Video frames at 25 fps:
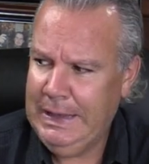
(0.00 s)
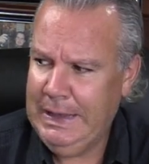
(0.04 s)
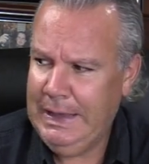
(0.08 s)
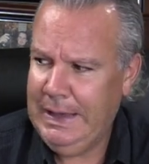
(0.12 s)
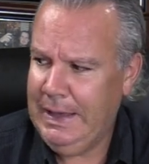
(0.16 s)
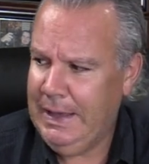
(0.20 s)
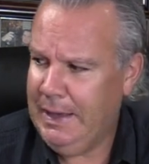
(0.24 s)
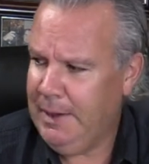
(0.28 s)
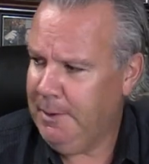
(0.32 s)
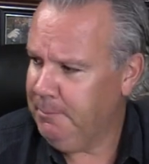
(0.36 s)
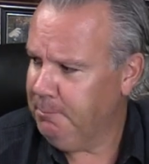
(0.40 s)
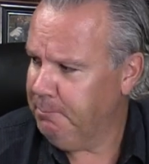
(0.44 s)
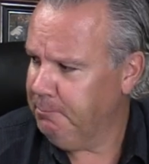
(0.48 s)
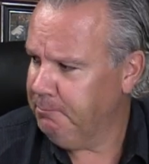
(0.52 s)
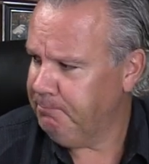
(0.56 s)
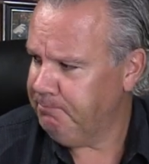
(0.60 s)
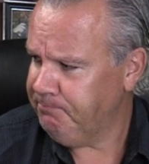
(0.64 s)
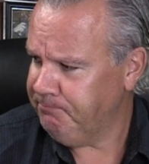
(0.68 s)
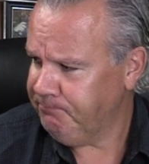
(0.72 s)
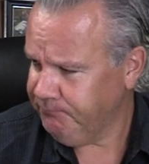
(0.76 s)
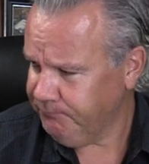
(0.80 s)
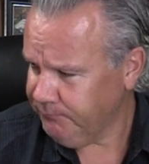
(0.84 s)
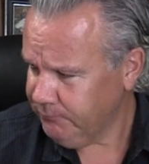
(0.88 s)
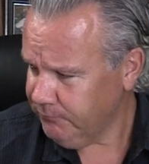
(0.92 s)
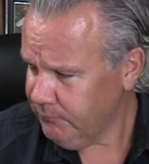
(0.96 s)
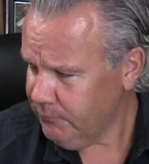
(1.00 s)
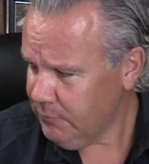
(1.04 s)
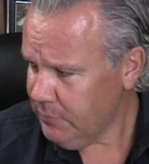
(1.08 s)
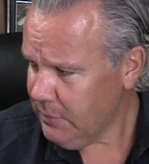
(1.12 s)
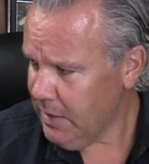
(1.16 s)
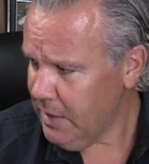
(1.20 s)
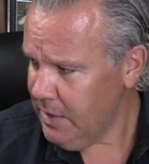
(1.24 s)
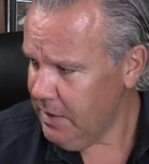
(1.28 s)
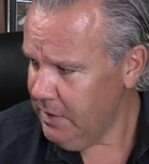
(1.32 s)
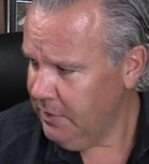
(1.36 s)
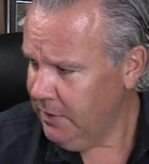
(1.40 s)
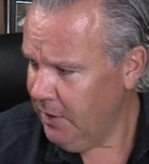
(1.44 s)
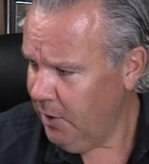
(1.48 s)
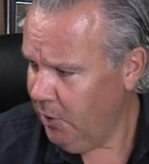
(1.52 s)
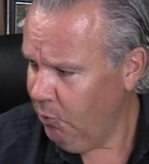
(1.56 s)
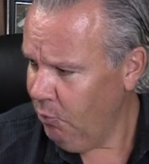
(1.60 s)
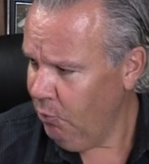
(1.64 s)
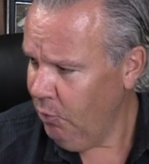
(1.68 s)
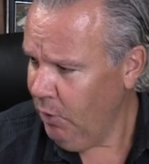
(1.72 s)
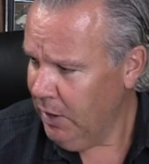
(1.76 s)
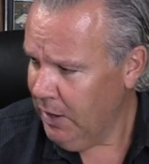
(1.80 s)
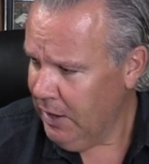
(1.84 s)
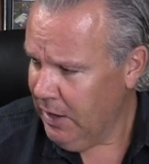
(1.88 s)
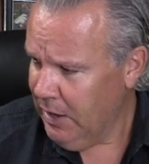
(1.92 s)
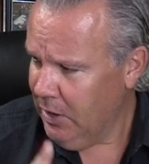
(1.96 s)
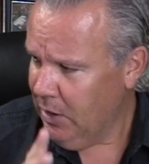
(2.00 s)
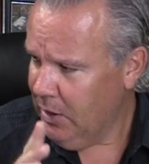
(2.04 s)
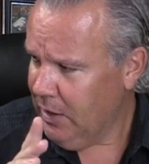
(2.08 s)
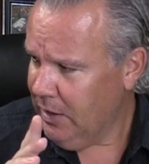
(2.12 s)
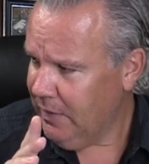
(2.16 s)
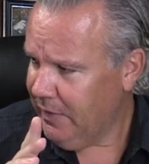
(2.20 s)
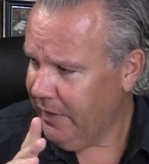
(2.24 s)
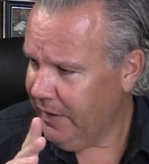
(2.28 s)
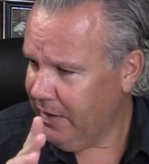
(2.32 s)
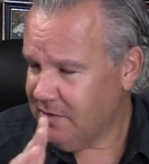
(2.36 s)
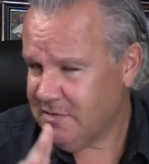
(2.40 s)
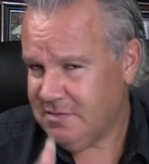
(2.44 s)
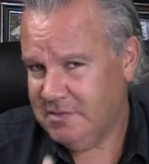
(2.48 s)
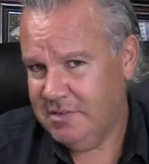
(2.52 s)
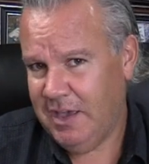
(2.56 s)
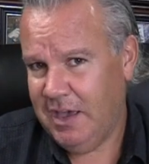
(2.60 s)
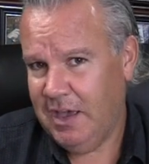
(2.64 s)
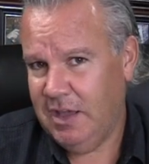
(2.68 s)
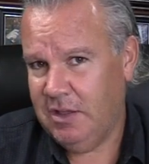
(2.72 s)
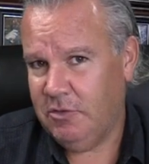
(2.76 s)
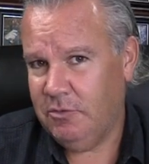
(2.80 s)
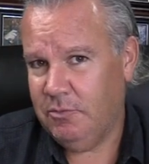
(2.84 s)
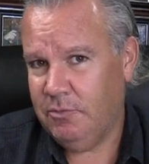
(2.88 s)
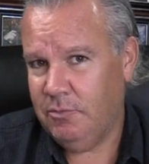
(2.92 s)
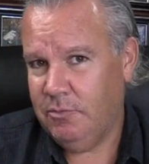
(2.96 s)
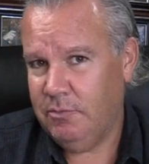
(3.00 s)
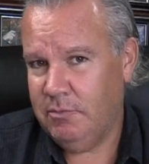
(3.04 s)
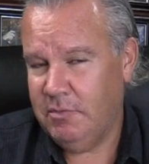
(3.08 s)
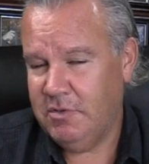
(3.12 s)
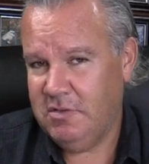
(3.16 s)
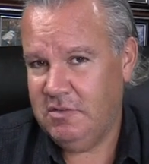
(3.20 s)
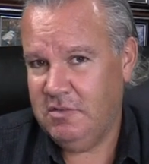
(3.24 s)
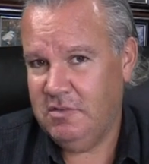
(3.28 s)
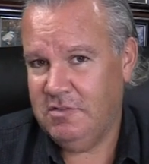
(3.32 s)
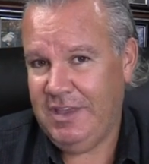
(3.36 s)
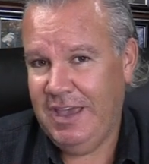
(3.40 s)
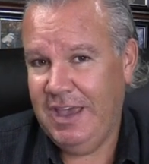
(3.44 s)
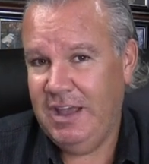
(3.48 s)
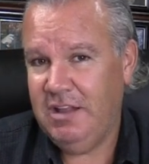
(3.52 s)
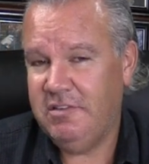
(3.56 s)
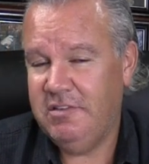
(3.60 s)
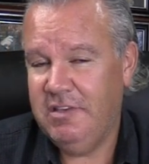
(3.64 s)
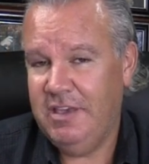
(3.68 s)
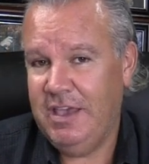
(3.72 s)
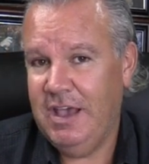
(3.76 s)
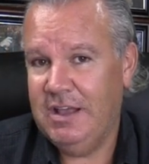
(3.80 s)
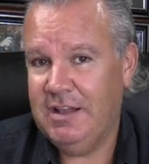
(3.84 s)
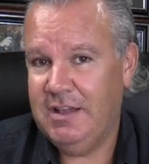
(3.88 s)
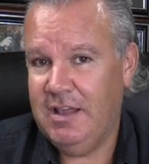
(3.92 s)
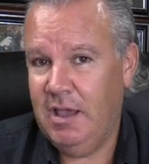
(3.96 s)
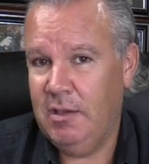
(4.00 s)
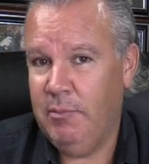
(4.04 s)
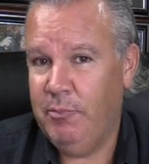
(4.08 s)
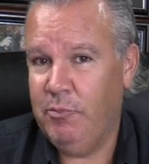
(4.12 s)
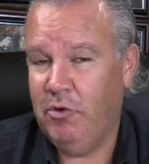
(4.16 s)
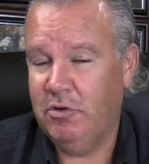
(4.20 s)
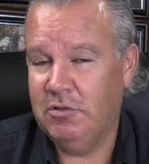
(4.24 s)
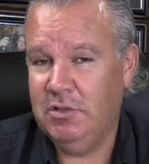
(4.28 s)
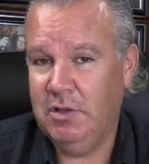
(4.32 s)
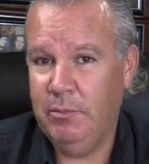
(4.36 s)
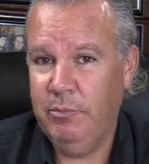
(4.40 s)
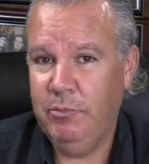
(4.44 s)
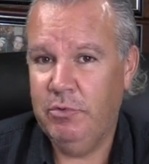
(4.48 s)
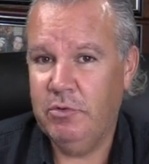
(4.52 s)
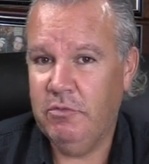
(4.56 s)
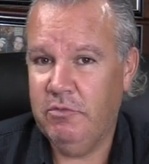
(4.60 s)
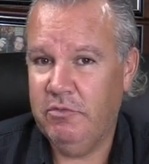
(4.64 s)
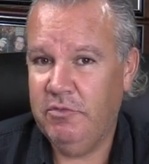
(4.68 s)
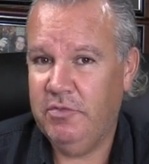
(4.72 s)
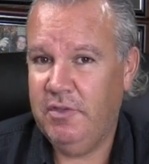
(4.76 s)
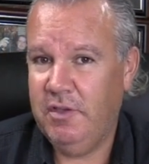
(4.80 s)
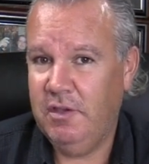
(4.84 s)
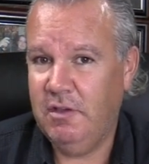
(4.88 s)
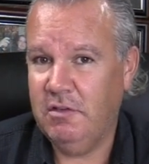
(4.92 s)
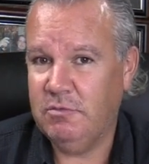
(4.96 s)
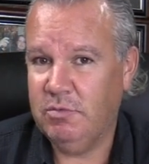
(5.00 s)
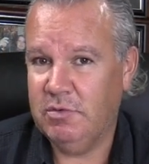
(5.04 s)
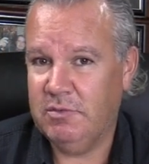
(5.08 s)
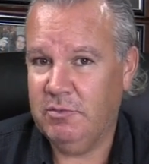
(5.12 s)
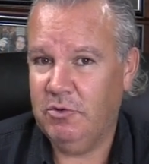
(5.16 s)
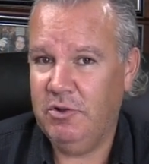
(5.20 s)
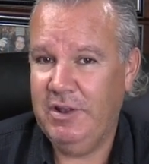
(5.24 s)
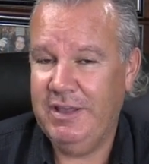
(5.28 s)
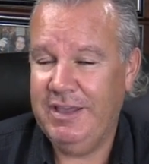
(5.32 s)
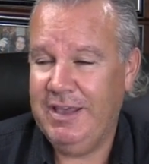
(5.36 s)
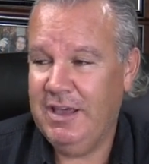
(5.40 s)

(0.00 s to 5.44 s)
Um, now, like I said, Mrs. 80 and I bought a number of things which I'm going to